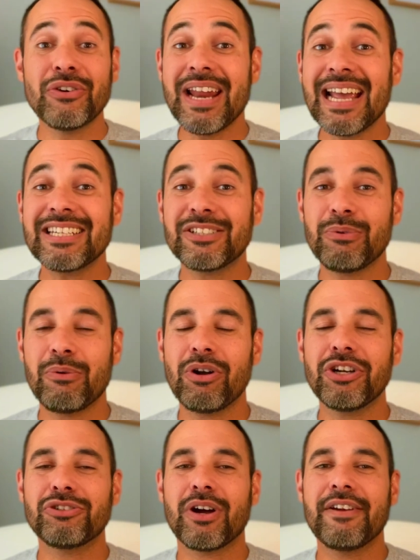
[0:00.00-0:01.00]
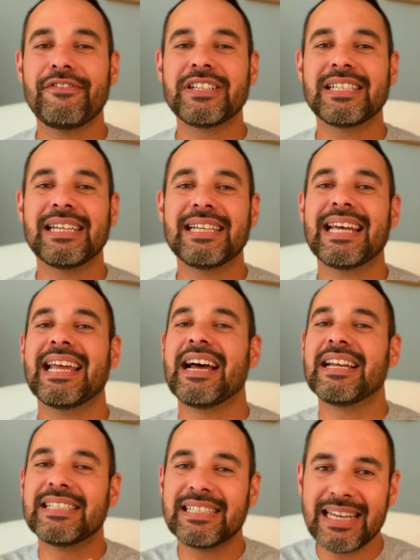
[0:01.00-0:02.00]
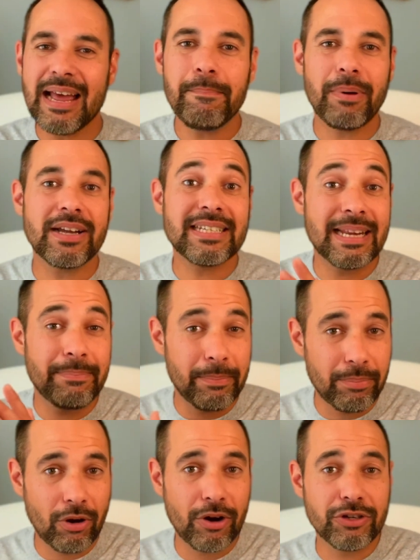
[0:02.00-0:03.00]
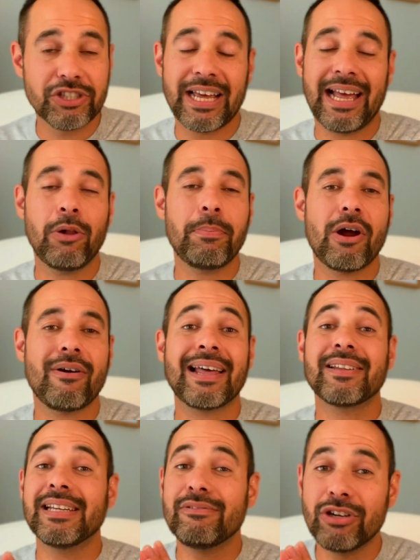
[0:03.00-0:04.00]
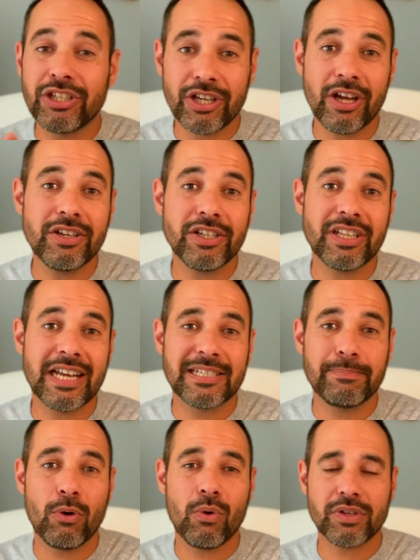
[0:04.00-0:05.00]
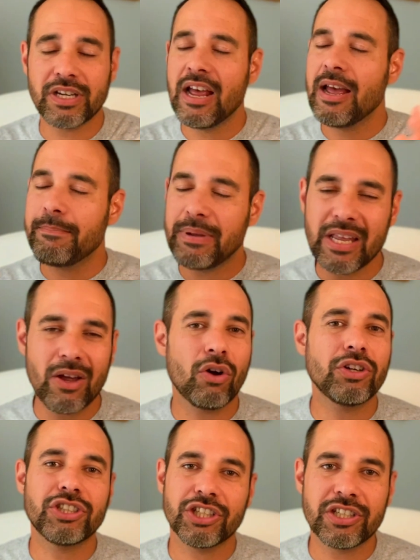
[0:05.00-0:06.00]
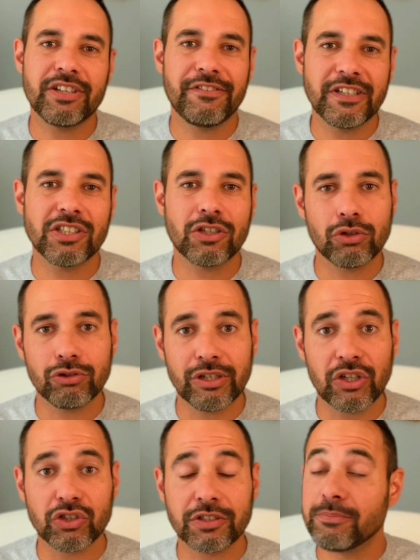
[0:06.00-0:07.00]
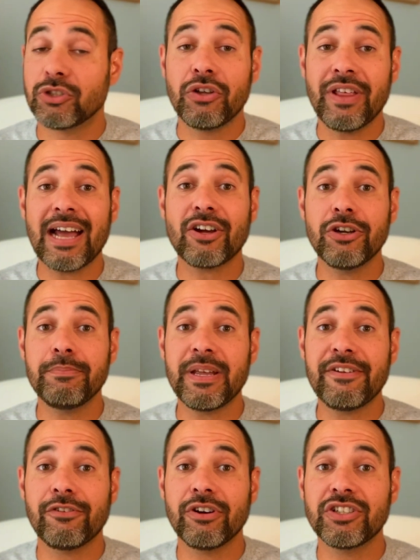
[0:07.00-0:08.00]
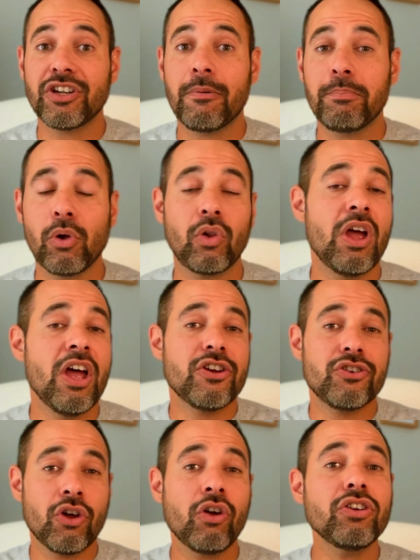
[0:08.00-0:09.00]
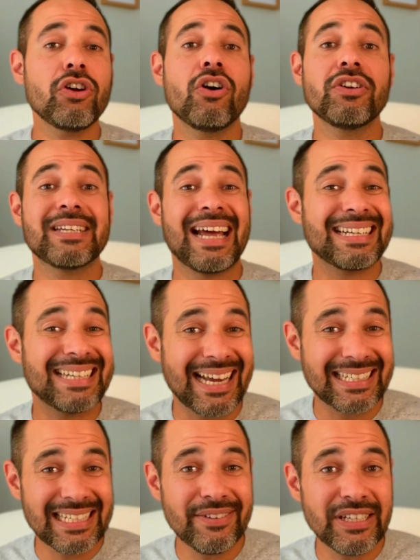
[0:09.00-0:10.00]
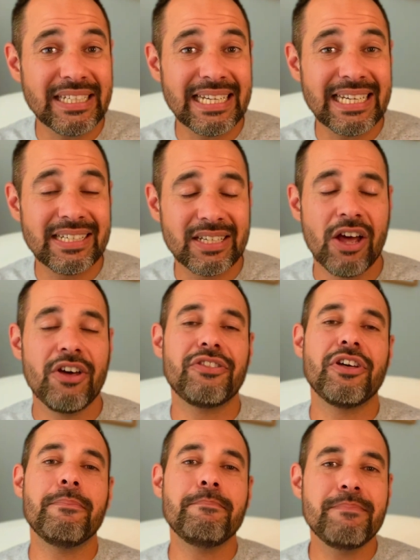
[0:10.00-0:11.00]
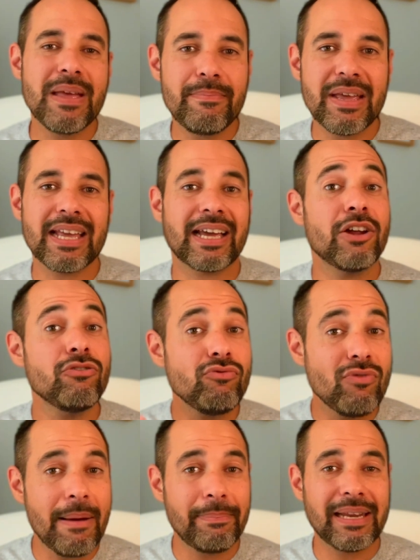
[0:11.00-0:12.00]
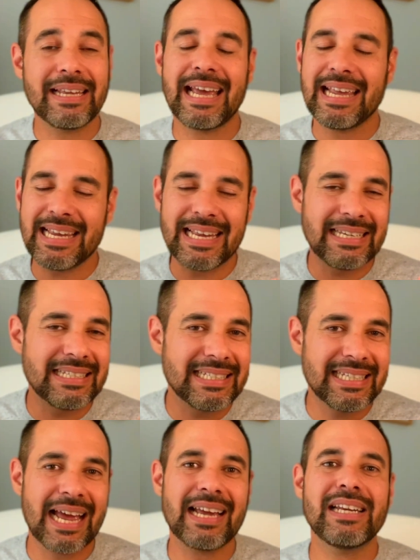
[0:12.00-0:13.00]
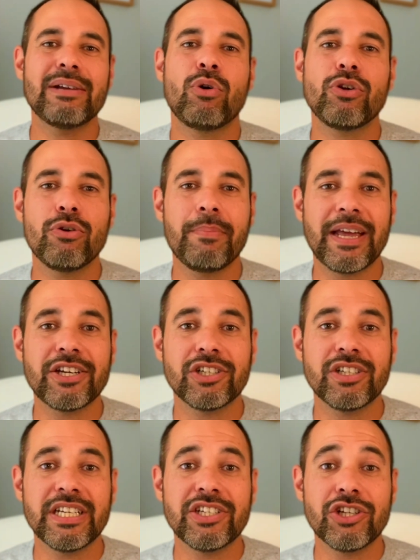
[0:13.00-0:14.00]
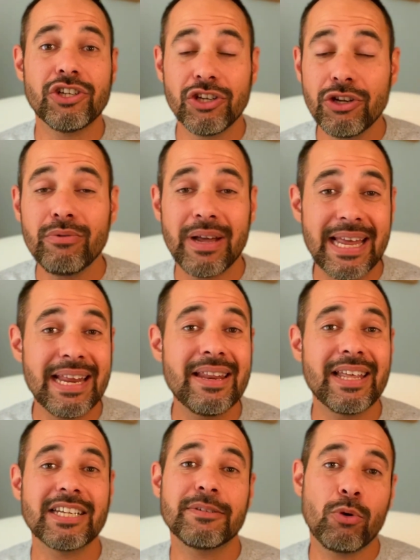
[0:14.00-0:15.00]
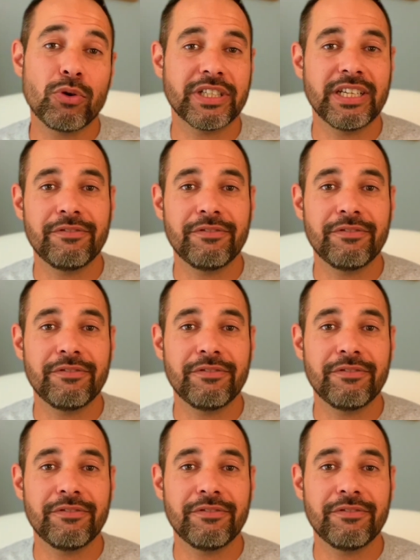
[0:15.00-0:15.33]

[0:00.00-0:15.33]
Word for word: next, we want to try and facilitate a step by step approach to help our athlete return to their sport beyond just the physical drills. So, that could be, for example, non contact activities that mimic and replicate exactly what your patient needs to do in their sporting